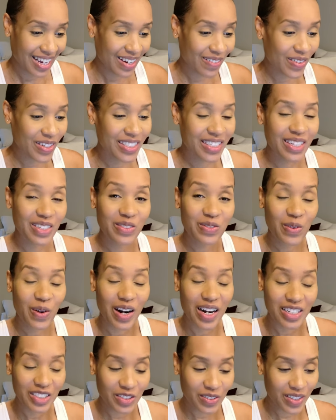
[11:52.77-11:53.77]
Retails for
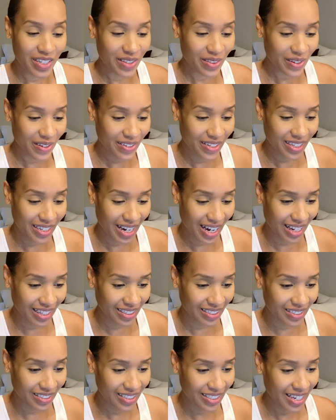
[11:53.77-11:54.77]

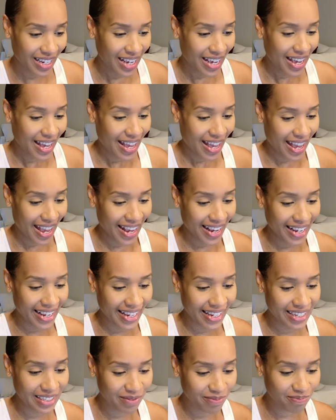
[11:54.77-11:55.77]
$130
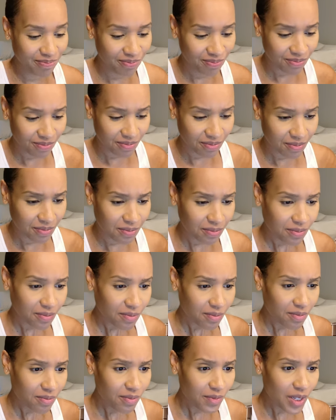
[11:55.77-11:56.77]
and
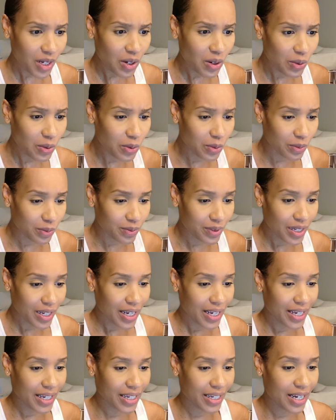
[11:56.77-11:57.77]
ooh,
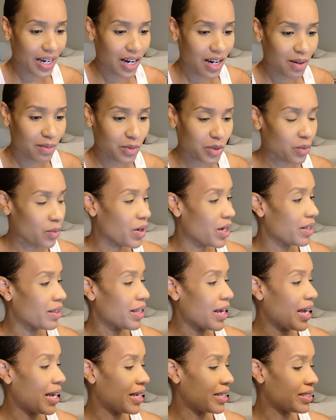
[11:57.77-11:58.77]
it comes with
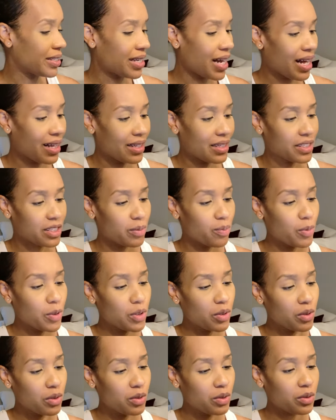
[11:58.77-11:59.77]
a solid
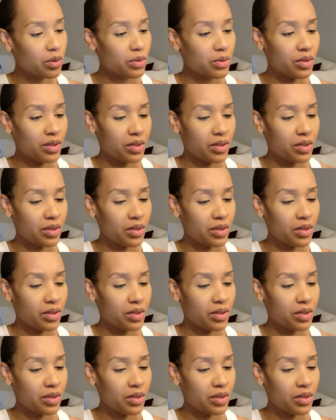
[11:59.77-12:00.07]
spoon,